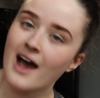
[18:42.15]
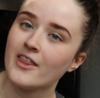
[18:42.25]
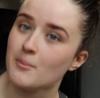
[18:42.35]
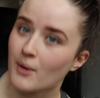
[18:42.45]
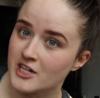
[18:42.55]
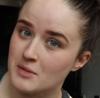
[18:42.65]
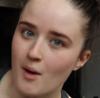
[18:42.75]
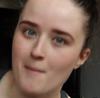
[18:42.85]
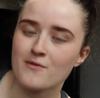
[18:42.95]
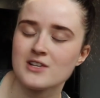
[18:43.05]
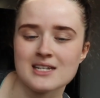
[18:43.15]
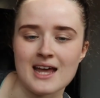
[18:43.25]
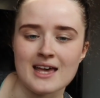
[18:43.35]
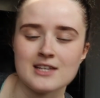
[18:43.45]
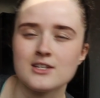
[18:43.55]
And the body prompt for
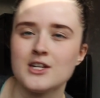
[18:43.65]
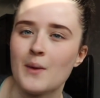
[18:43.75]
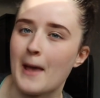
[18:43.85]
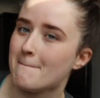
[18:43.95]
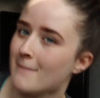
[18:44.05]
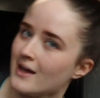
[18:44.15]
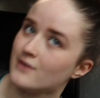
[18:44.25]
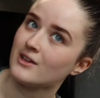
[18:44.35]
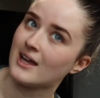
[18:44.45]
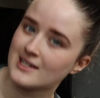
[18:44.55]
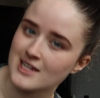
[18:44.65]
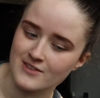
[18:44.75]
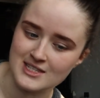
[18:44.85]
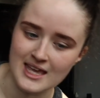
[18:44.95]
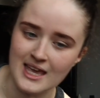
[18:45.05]
today is to do a mindful
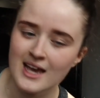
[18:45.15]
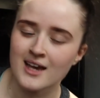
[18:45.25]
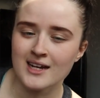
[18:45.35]
activity.